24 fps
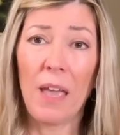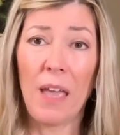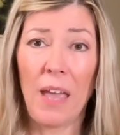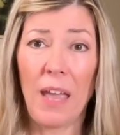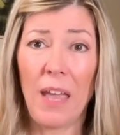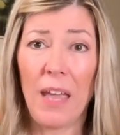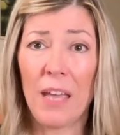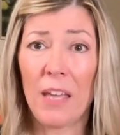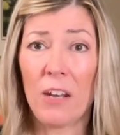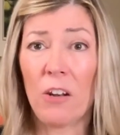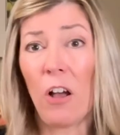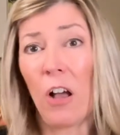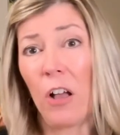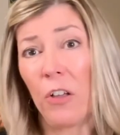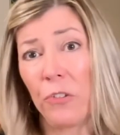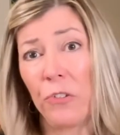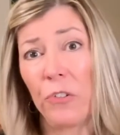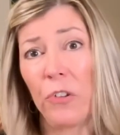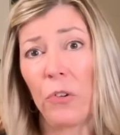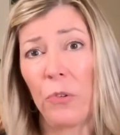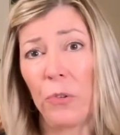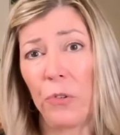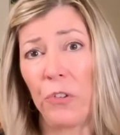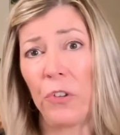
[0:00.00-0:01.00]
and
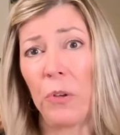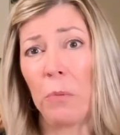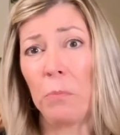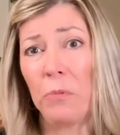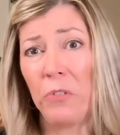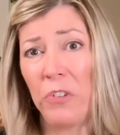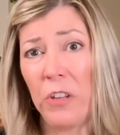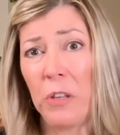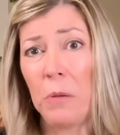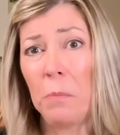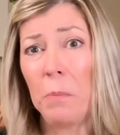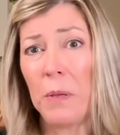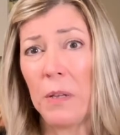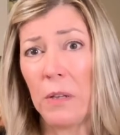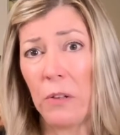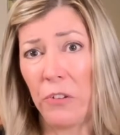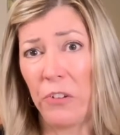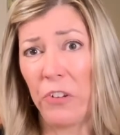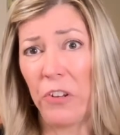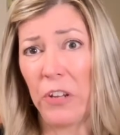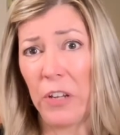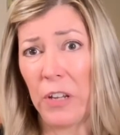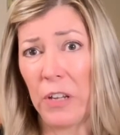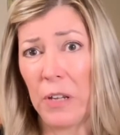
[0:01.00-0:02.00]
also some
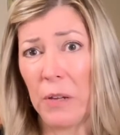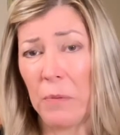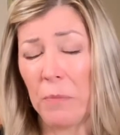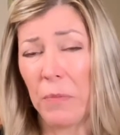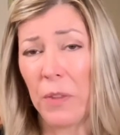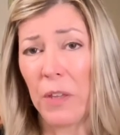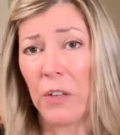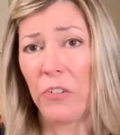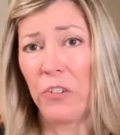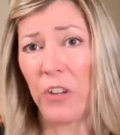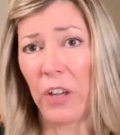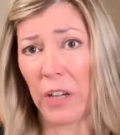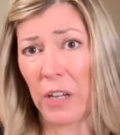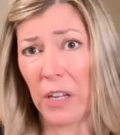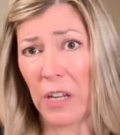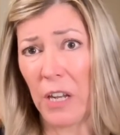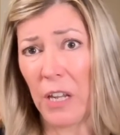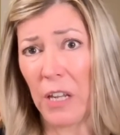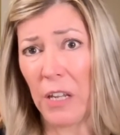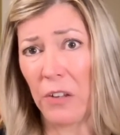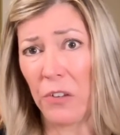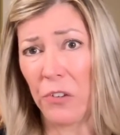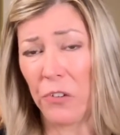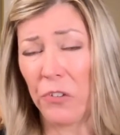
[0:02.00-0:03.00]
DBT
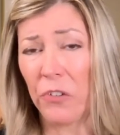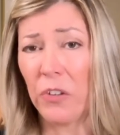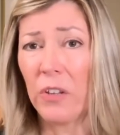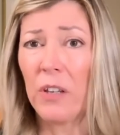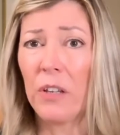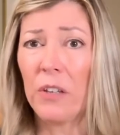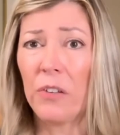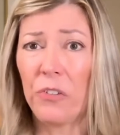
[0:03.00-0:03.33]
techniques.